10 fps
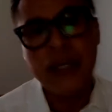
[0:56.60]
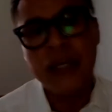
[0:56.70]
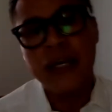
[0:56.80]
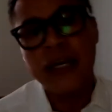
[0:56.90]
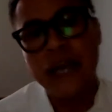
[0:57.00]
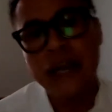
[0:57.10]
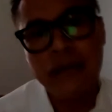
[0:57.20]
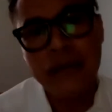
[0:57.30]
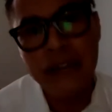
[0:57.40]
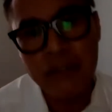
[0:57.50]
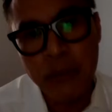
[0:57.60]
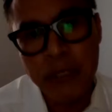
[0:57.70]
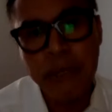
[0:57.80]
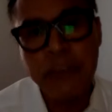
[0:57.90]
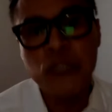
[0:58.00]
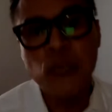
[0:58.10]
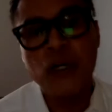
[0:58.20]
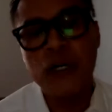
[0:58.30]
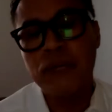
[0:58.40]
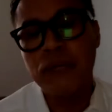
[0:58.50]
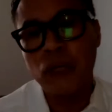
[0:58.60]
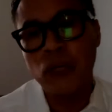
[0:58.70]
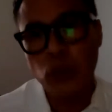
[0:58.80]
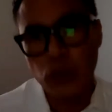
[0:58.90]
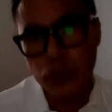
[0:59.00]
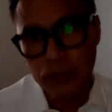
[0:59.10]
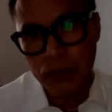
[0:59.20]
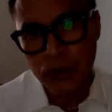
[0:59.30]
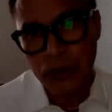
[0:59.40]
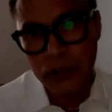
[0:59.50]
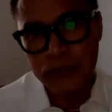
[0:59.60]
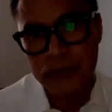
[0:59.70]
And now, everyone, please welcome Lorna Bernardo.